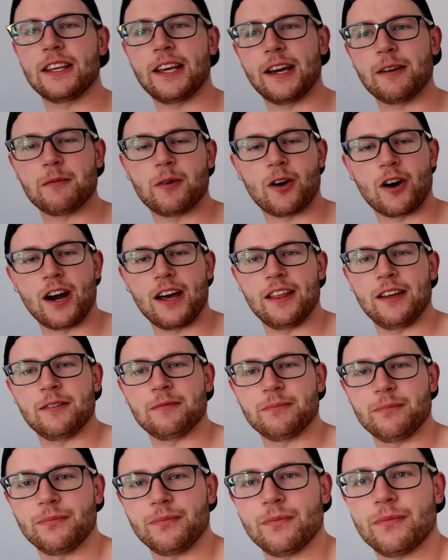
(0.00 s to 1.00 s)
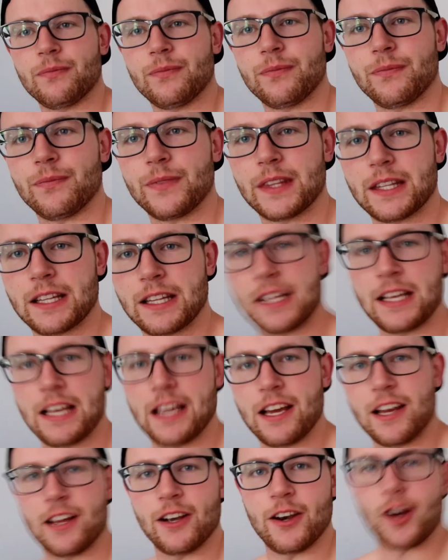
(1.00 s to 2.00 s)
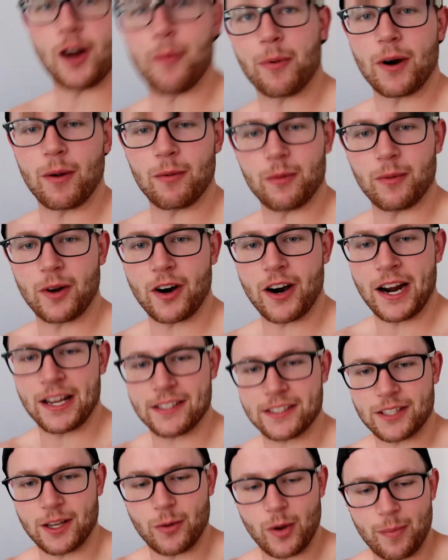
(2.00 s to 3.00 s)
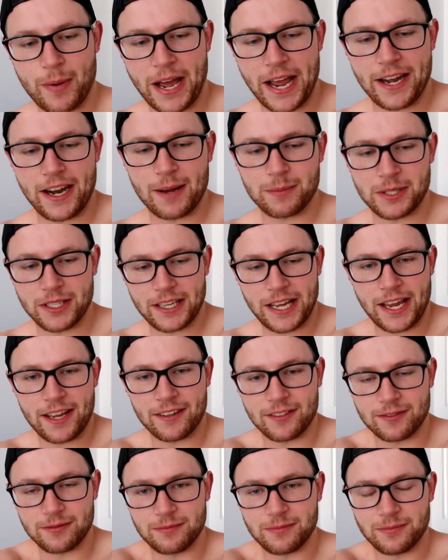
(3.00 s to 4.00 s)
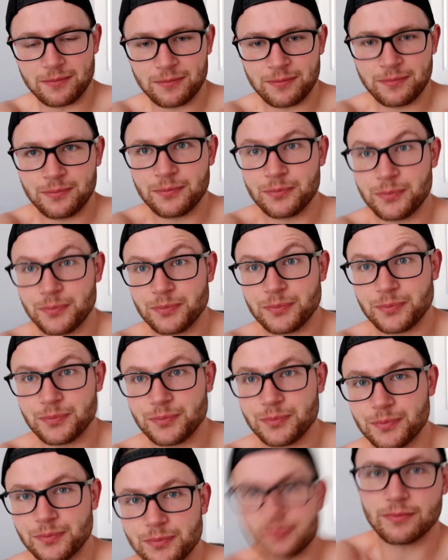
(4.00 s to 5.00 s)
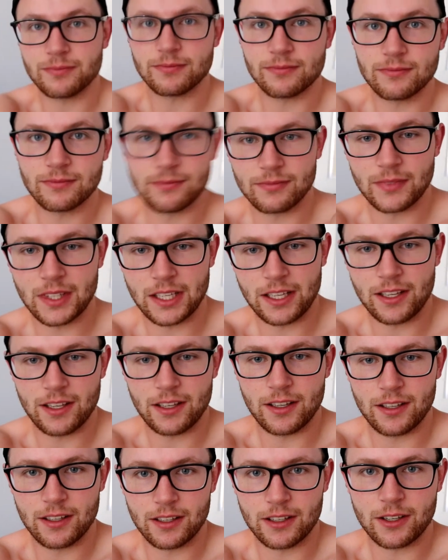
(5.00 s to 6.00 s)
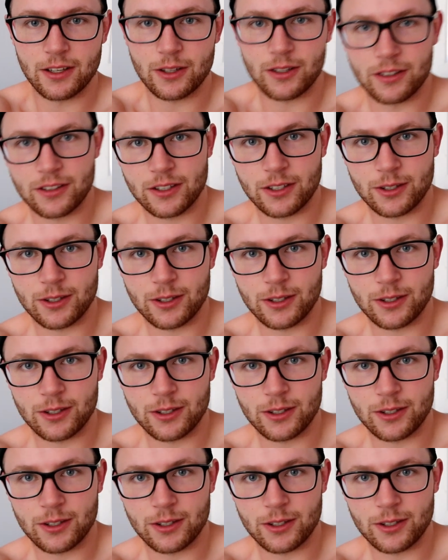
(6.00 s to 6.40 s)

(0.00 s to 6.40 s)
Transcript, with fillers: Yeah, all right then. Sorry about that. No problem. All right, so we're paid up to date. Yep, you're good. All right.